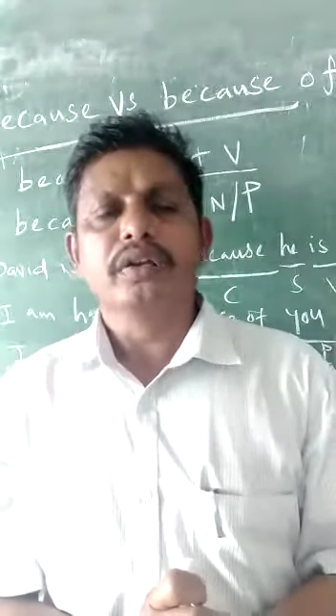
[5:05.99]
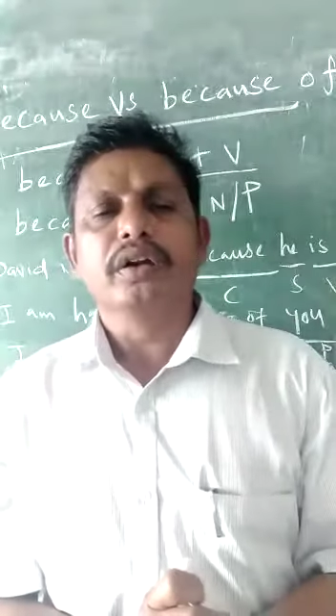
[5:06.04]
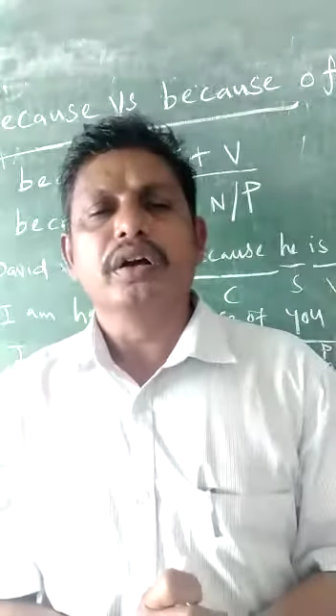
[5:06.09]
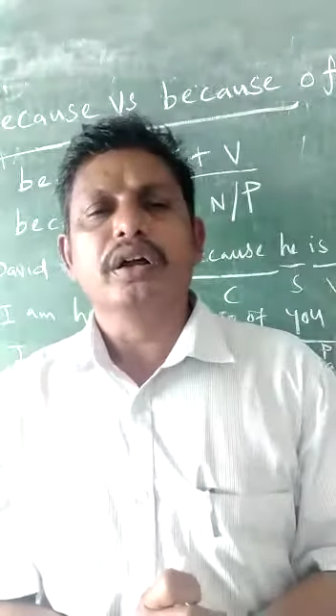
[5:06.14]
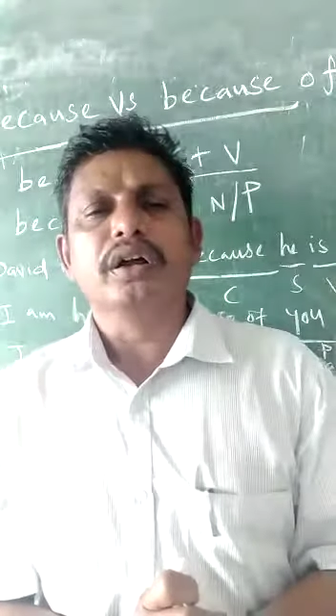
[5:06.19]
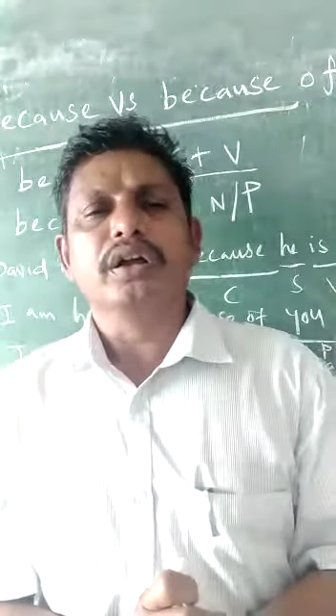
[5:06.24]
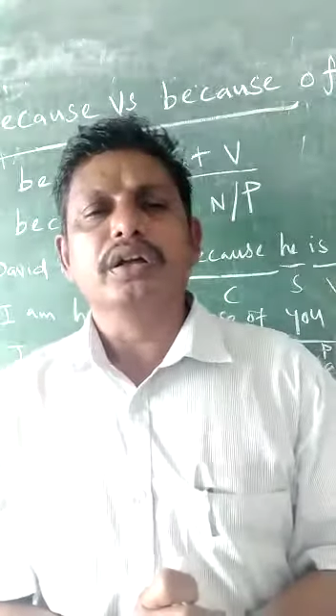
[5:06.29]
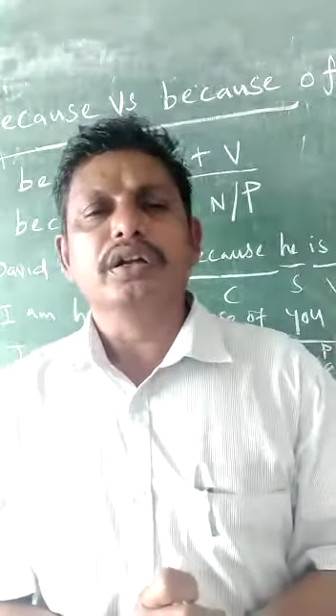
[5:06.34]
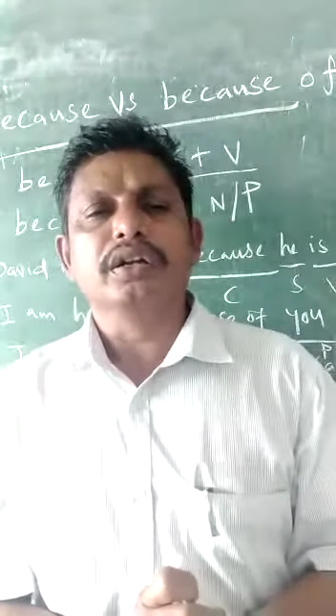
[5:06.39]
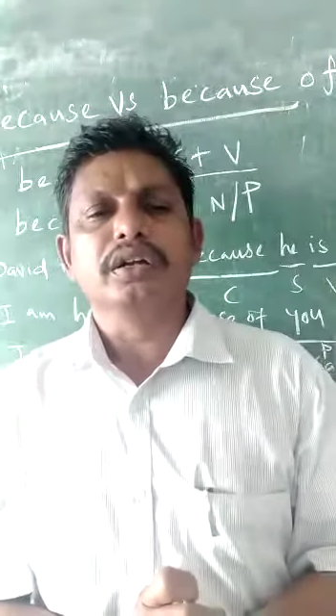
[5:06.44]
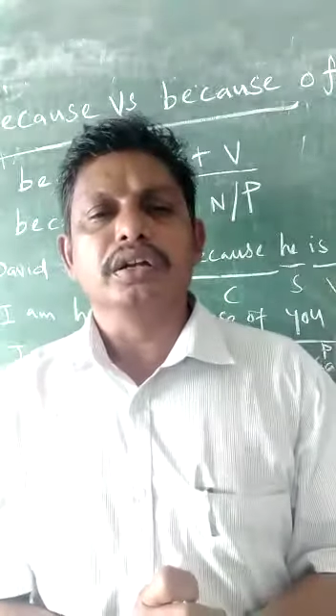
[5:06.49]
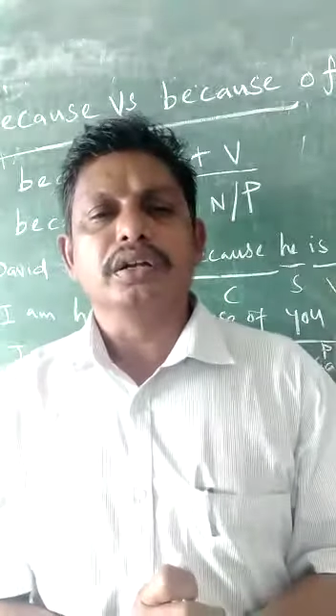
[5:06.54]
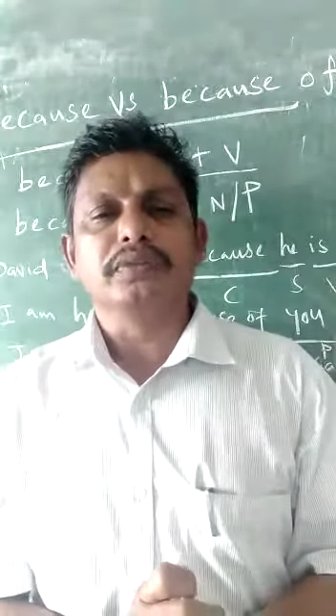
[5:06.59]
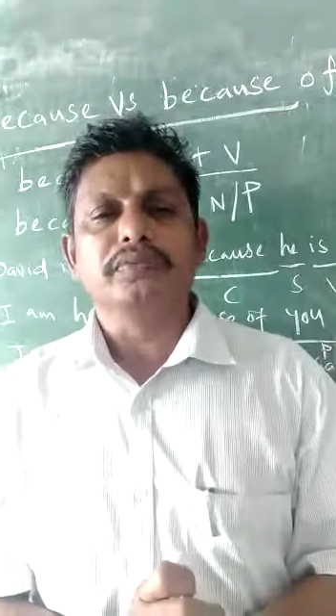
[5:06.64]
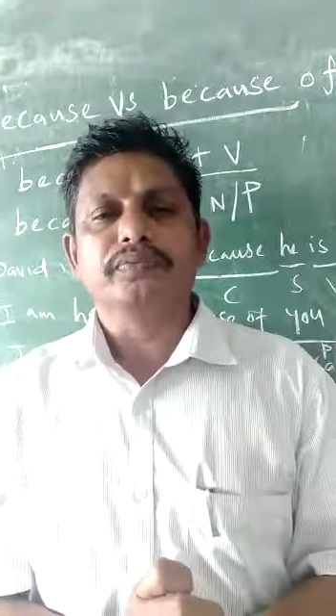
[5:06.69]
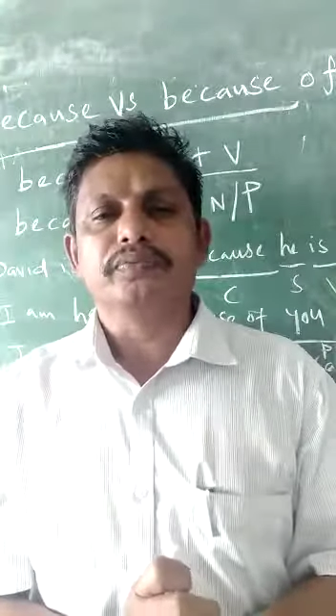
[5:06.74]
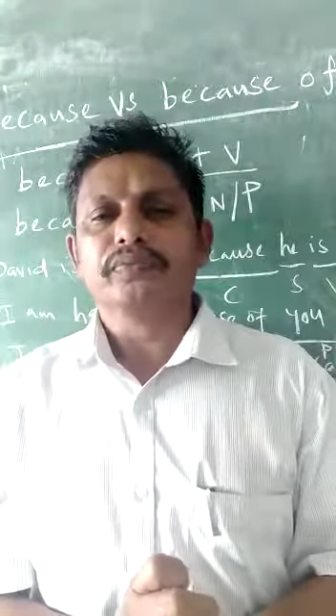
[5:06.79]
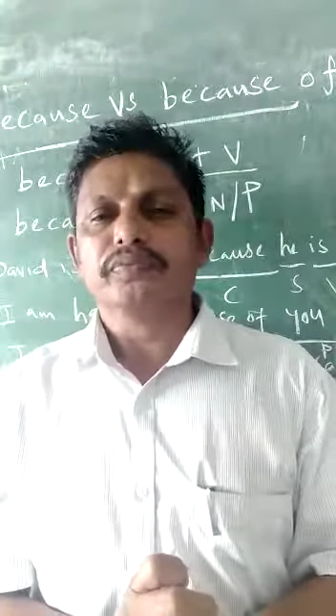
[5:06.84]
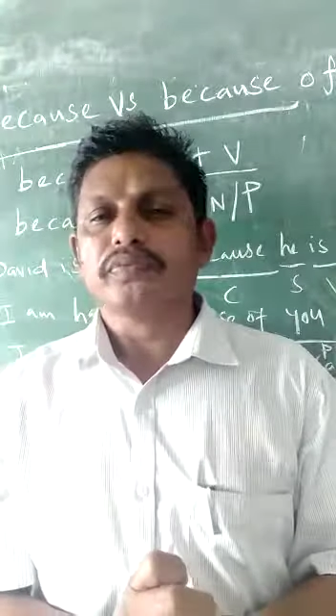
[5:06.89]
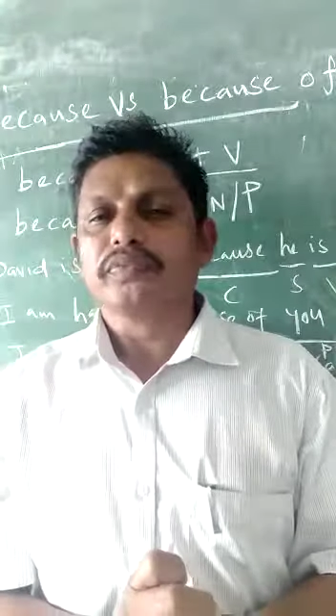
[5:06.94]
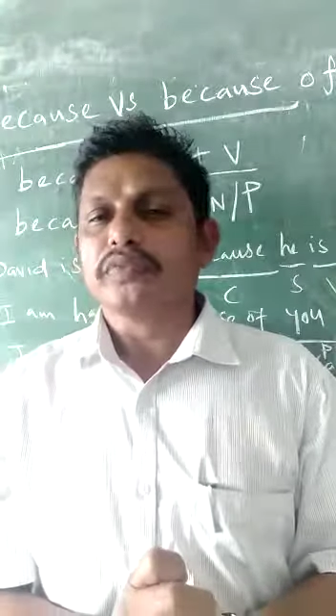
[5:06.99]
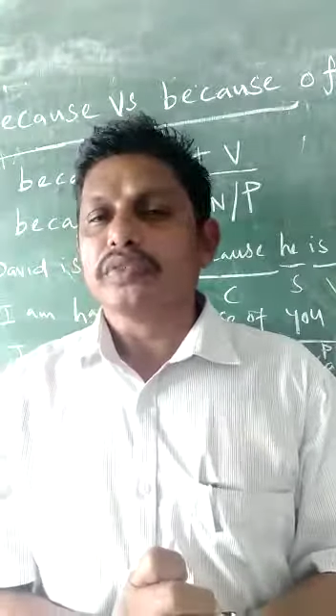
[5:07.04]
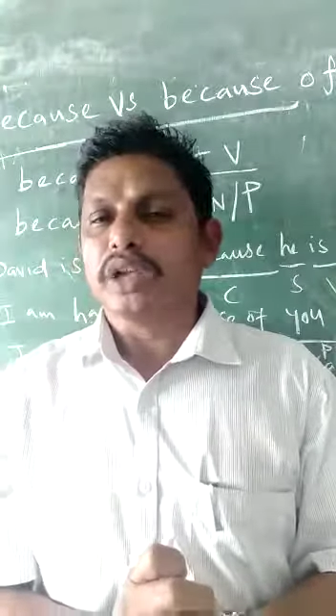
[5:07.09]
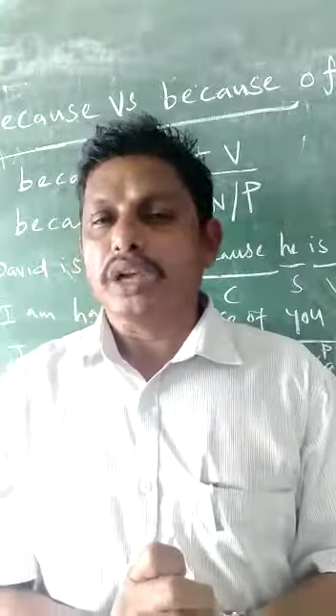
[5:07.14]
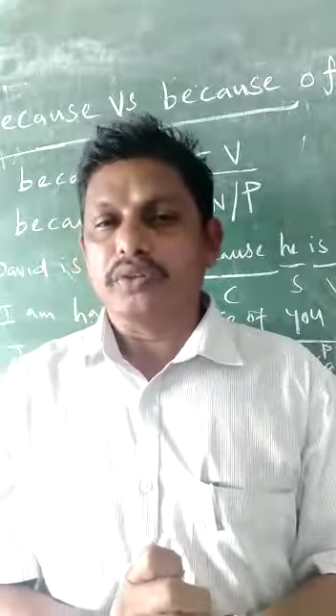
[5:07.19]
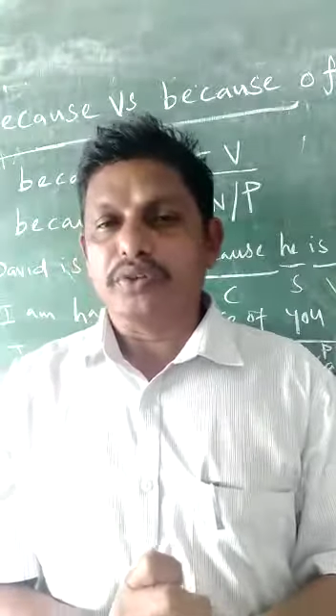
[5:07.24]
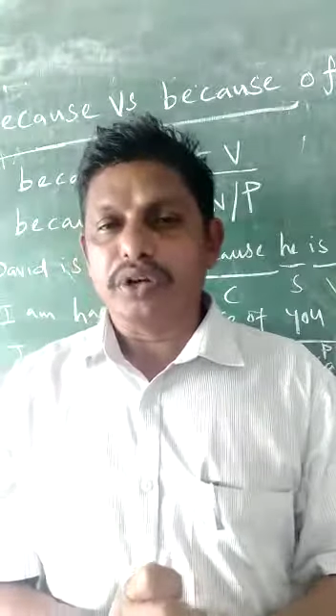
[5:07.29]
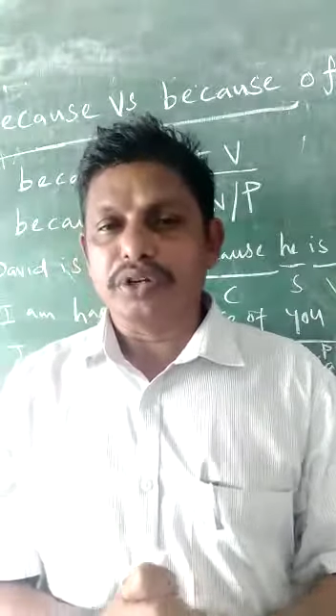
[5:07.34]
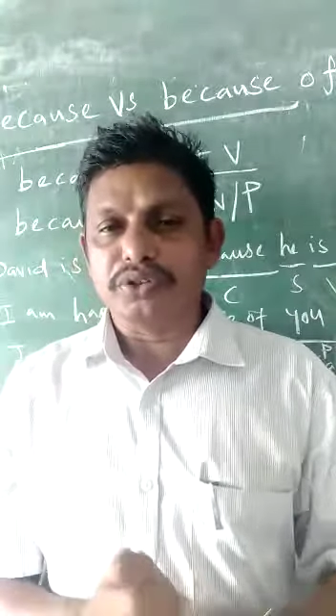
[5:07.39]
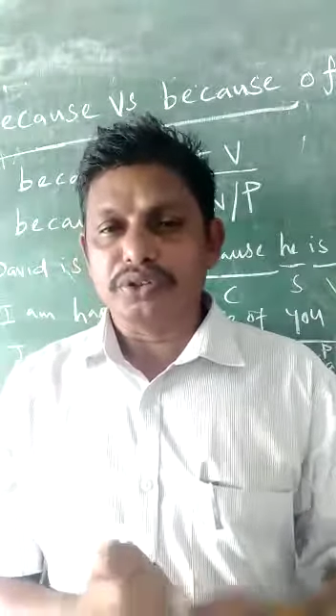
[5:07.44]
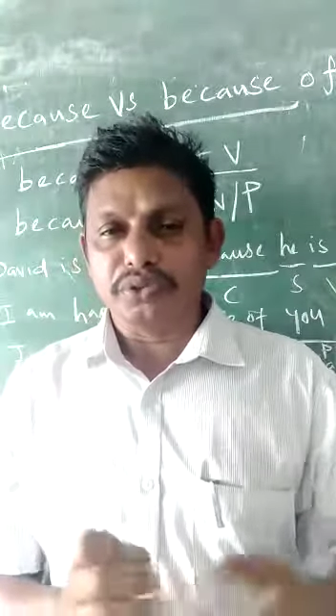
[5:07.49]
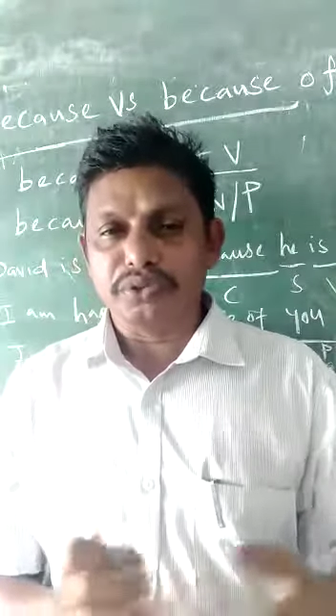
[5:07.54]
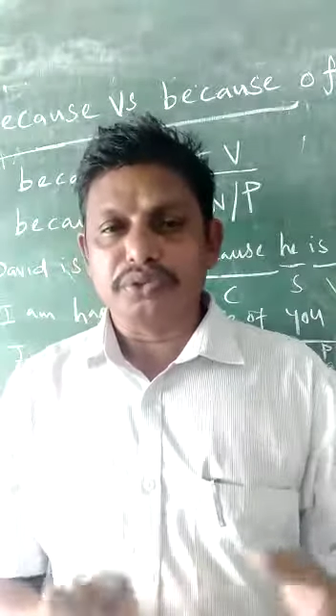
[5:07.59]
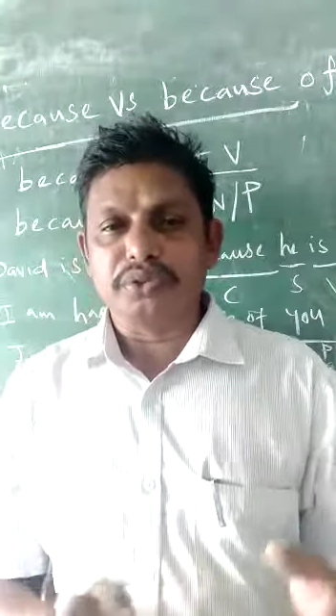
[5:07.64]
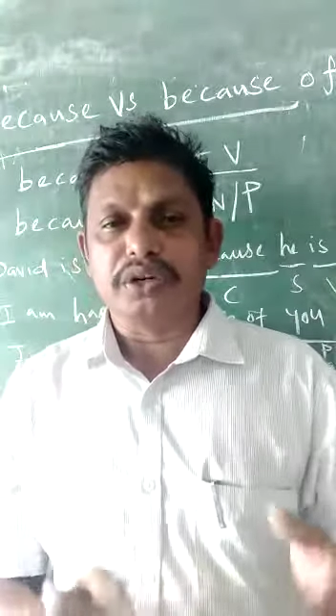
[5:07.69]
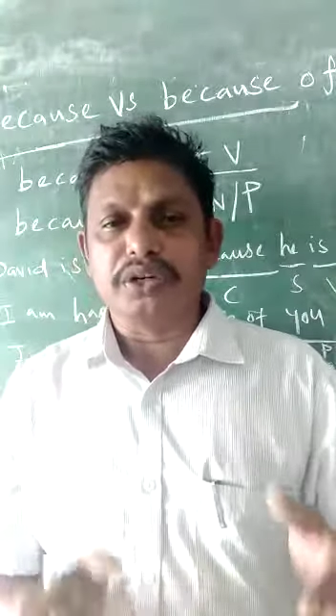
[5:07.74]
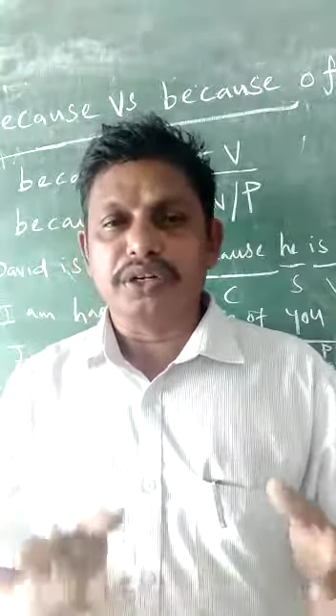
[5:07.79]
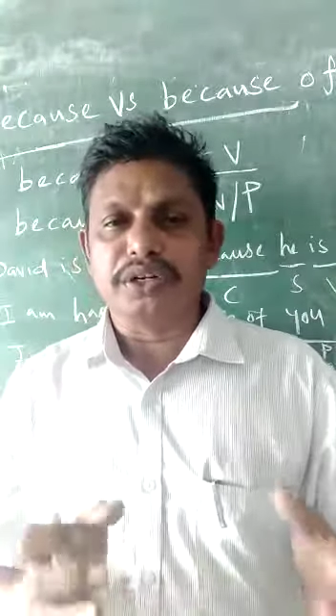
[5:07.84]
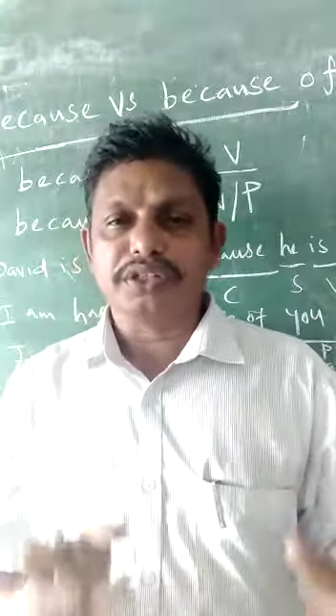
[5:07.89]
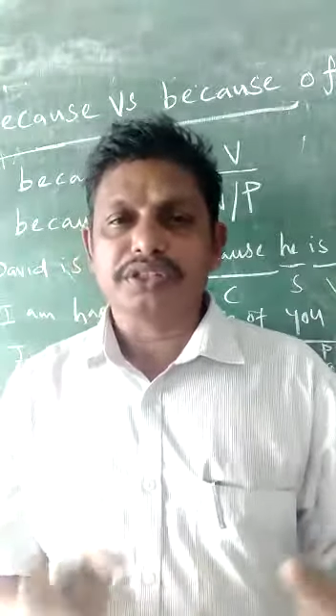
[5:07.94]
and I want you to
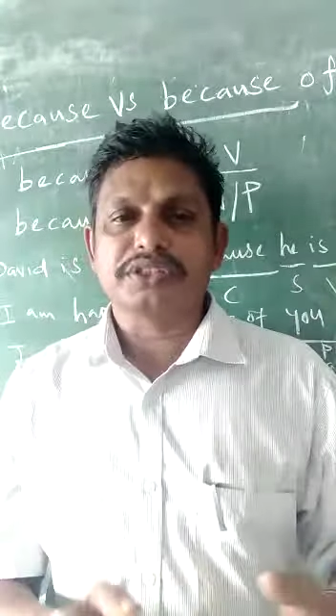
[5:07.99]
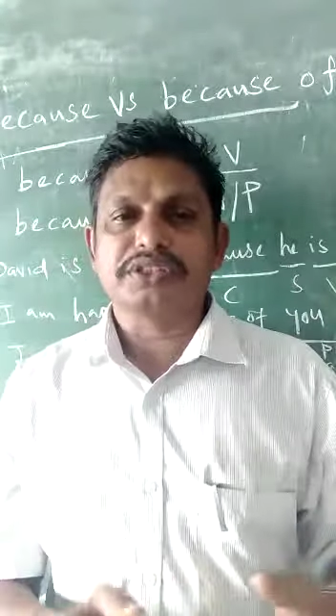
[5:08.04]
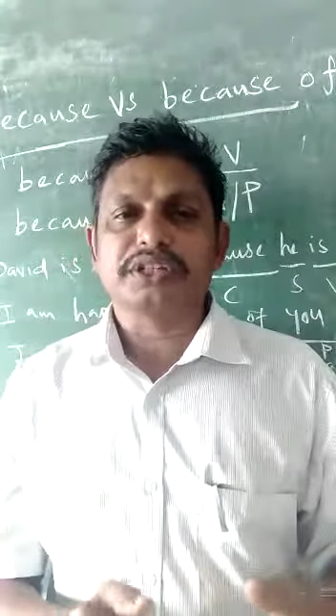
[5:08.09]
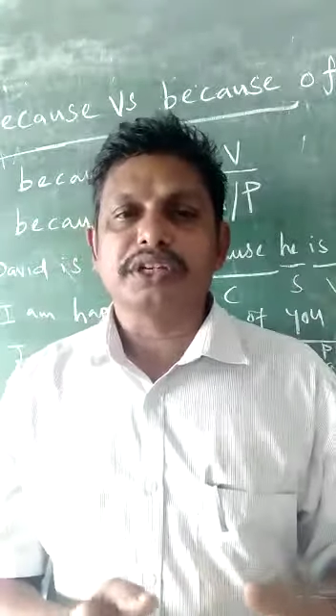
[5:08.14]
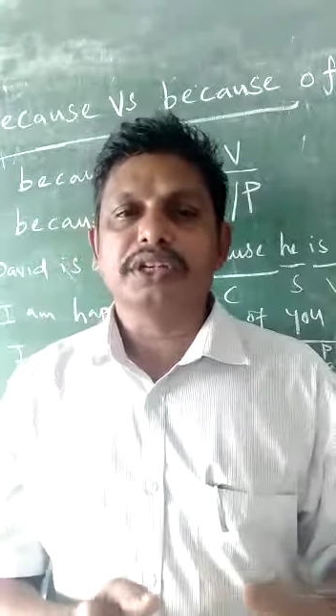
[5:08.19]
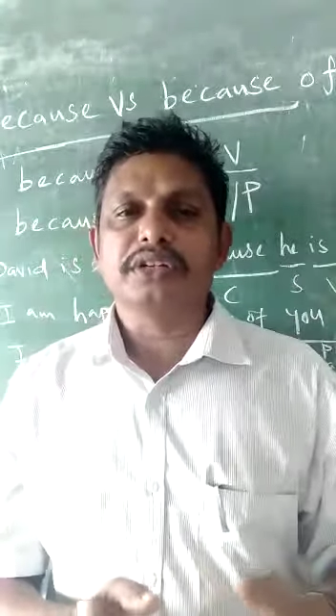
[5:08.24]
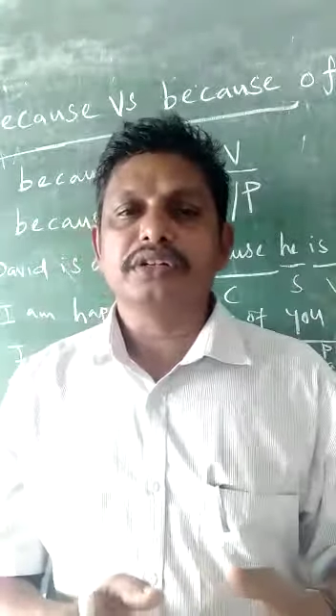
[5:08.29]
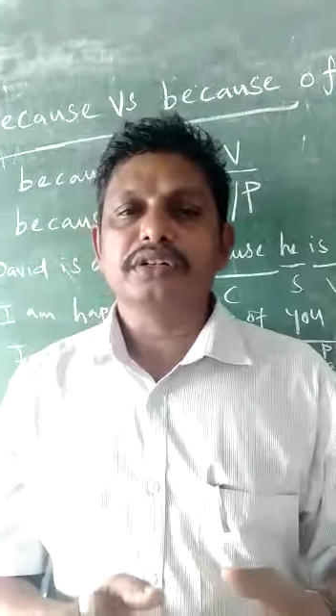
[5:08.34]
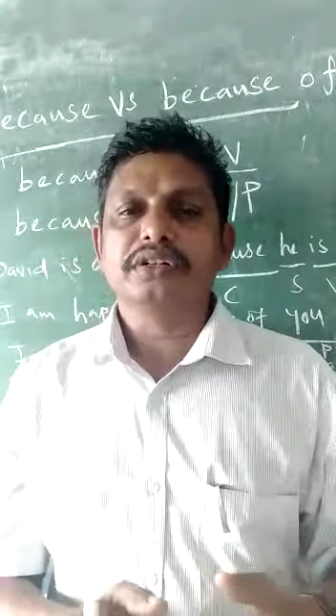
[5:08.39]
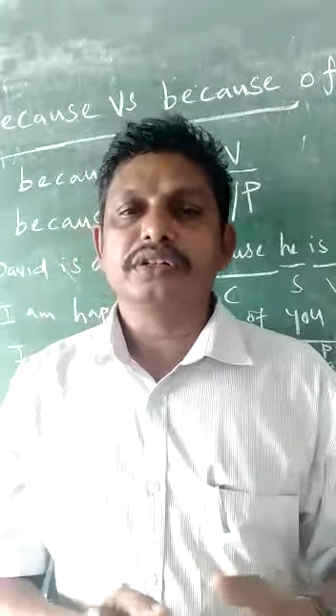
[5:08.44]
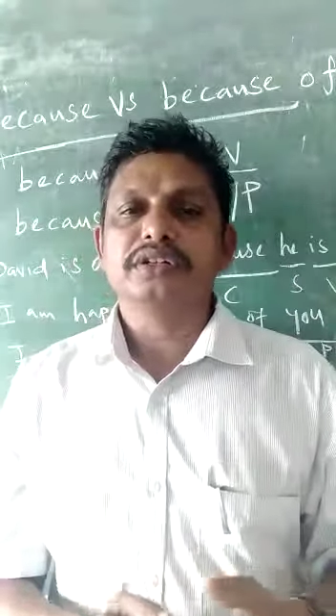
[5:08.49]
understand